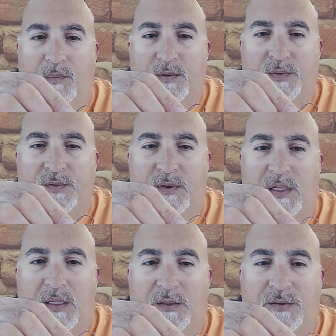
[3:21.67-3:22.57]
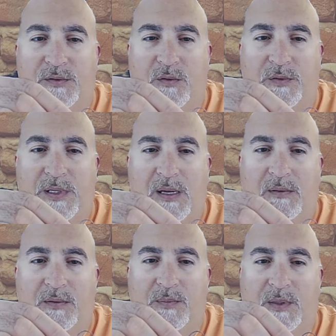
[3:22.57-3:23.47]
So you kind of just go down a
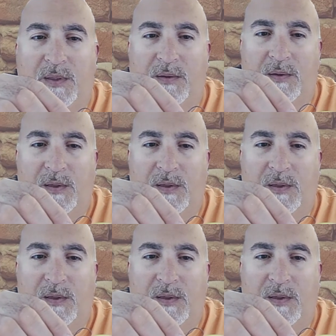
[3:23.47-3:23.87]
little bit